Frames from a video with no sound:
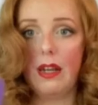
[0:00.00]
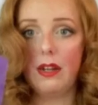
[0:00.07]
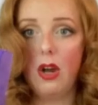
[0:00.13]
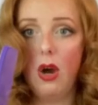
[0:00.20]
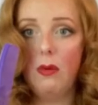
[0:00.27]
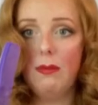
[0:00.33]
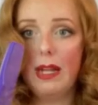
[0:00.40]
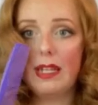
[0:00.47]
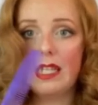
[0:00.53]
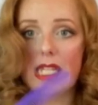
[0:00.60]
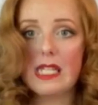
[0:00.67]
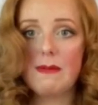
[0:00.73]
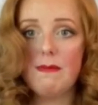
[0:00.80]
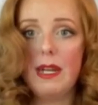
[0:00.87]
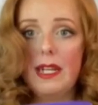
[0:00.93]
comb like
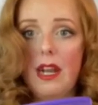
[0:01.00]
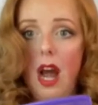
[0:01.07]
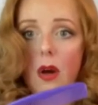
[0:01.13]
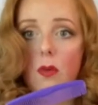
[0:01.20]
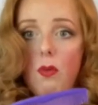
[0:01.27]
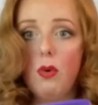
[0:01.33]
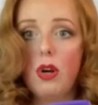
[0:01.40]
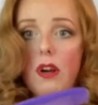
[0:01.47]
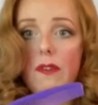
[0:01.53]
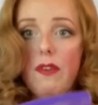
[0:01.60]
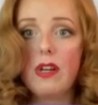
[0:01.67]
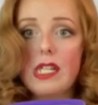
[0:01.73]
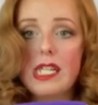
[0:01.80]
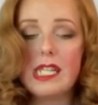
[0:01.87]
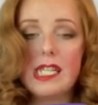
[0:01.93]
this may not work for
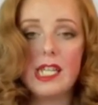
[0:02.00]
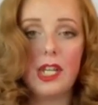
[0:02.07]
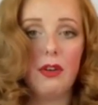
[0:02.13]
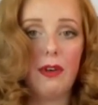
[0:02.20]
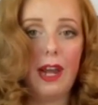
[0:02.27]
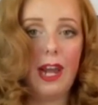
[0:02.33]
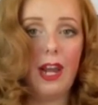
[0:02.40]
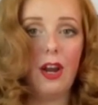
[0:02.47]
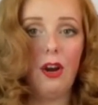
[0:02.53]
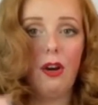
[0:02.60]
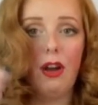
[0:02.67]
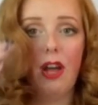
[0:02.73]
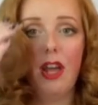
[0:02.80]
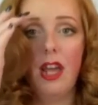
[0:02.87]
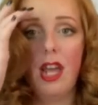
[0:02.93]
teasing your hair
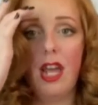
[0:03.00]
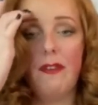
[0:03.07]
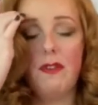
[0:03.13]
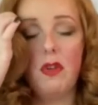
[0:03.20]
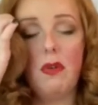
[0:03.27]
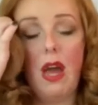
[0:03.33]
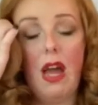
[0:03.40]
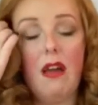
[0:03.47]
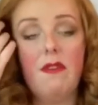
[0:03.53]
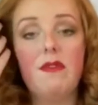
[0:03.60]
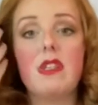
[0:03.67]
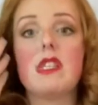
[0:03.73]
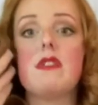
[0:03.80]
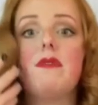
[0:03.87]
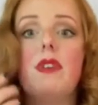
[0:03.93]
if you have
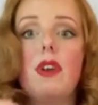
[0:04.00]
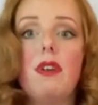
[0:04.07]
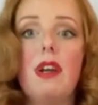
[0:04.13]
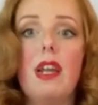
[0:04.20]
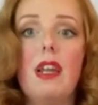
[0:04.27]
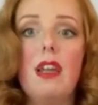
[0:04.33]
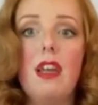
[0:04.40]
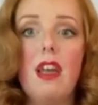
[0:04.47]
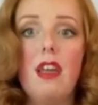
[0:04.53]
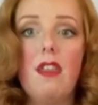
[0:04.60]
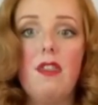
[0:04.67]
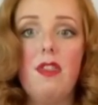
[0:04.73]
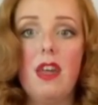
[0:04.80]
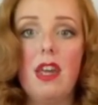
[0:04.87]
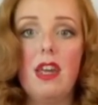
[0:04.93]
this very
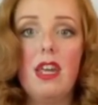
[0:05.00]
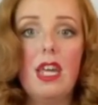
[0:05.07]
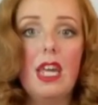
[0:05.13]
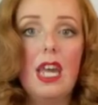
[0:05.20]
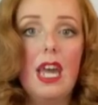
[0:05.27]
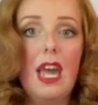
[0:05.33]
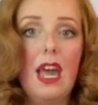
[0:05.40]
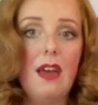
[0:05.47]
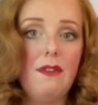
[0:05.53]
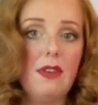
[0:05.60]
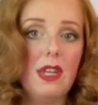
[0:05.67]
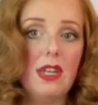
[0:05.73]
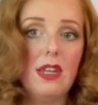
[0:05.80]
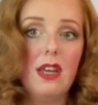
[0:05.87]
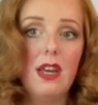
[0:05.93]
thick,
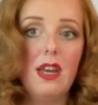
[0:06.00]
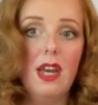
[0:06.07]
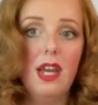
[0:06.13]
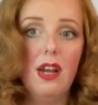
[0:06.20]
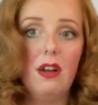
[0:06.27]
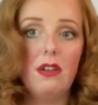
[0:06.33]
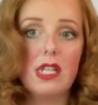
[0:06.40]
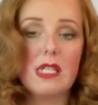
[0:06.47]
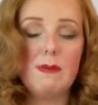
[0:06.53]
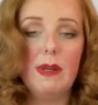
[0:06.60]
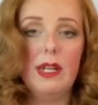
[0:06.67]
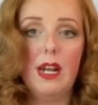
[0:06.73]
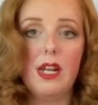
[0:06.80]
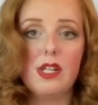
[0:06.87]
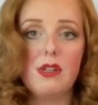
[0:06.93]
heavy Hair. this may
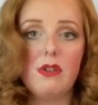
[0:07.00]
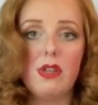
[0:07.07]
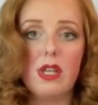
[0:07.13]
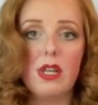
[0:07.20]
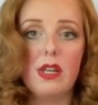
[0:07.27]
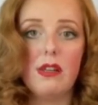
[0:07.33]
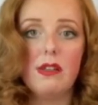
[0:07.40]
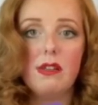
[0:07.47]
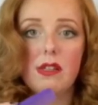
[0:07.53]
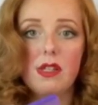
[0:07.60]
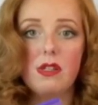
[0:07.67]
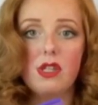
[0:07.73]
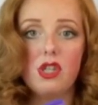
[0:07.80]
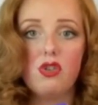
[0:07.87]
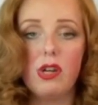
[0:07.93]
not do the, do
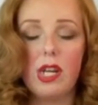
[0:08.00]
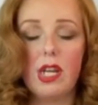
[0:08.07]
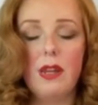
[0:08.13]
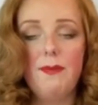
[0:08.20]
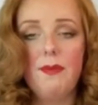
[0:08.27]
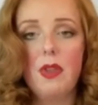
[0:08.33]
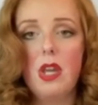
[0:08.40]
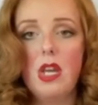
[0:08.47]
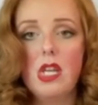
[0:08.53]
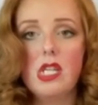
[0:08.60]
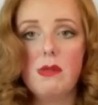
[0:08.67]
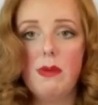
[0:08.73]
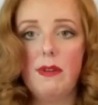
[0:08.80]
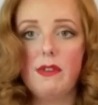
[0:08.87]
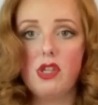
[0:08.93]
the trick. So you
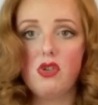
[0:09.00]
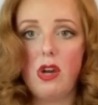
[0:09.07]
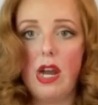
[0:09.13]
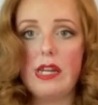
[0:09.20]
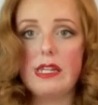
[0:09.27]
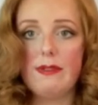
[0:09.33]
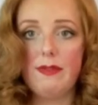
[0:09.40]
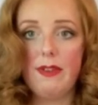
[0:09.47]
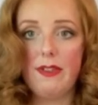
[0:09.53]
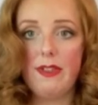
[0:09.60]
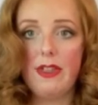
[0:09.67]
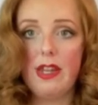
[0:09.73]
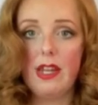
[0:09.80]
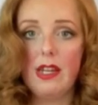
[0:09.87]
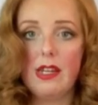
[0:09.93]
might have to try a different
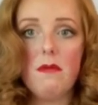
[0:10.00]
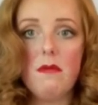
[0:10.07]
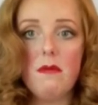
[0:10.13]
thing.